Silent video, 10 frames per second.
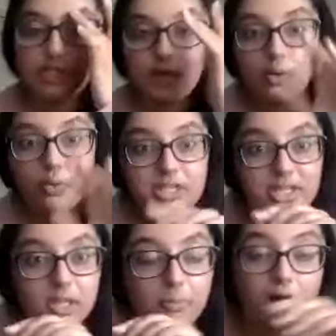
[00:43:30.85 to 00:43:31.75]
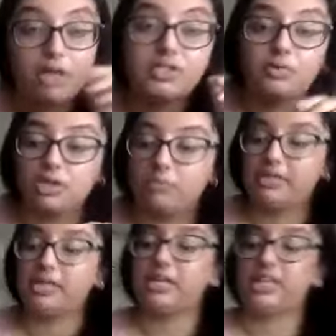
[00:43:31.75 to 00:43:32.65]
So within the pasta, when they're
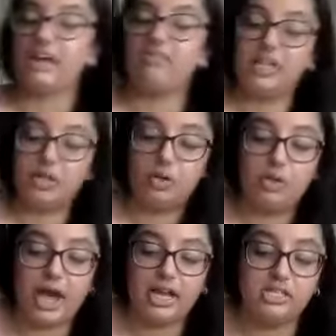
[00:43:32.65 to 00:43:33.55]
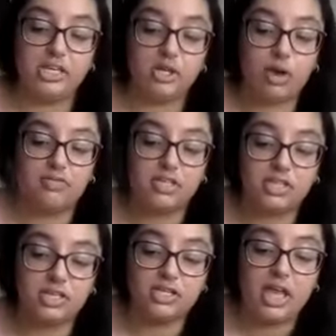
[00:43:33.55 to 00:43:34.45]
making it, they have like little lines and
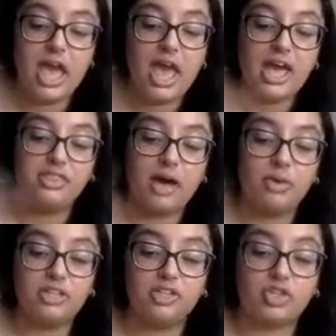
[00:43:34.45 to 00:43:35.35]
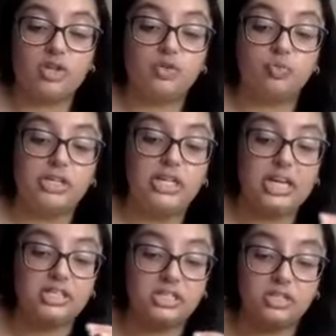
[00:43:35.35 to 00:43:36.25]
crevices. And that way the sauce really
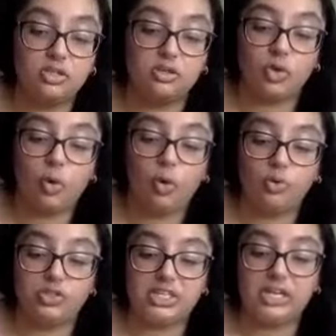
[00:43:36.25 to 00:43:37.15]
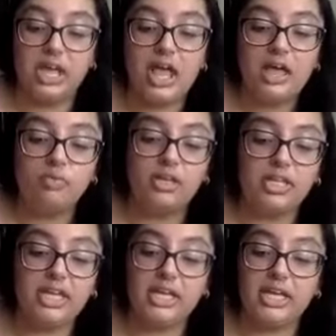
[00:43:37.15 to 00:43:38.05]
gets into those holes and
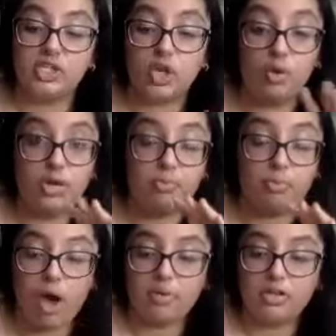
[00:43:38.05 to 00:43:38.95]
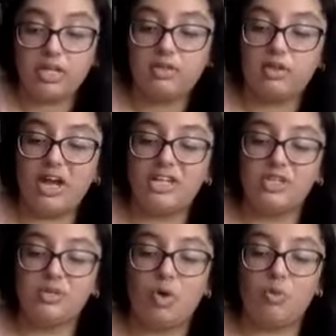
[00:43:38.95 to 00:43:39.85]
really gets coated properly. Otherwise,
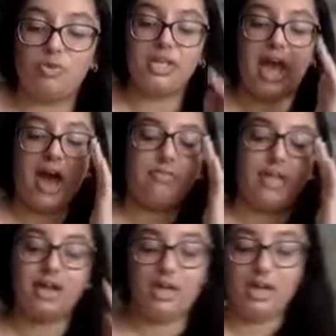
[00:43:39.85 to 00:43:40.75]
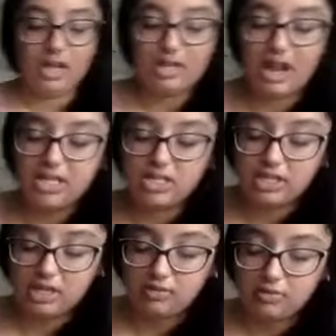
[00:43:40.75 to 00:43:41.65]
you won't really have that nice,
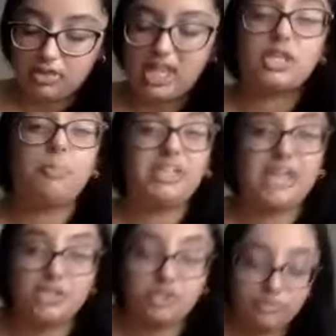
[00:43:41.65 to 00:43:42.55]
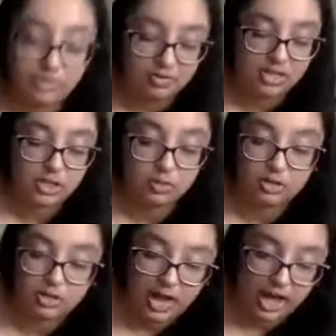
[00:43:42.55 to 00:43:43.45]
like the potential flavor that you
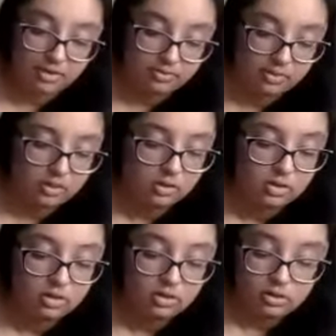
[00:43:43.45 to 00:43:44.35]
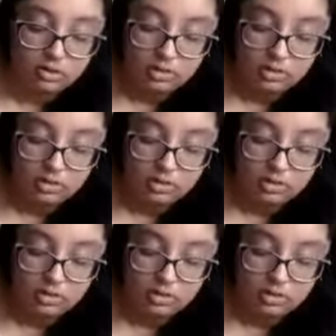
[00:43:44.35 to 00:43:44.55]
could have.